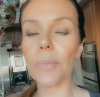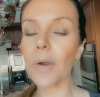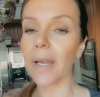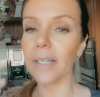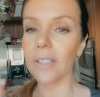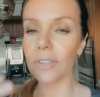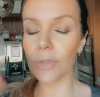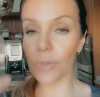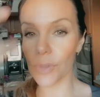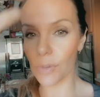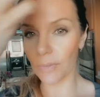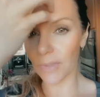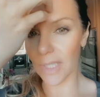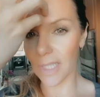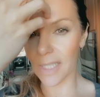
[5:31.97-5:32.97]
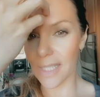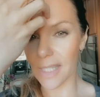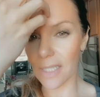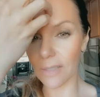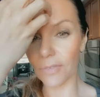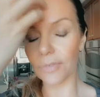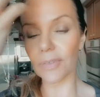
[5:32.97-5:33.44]
prior to, so everything's
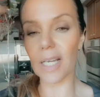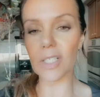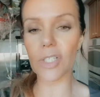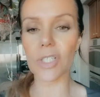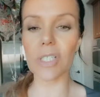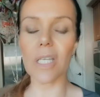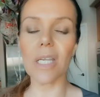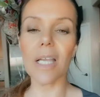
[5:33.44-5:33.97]
still fresh.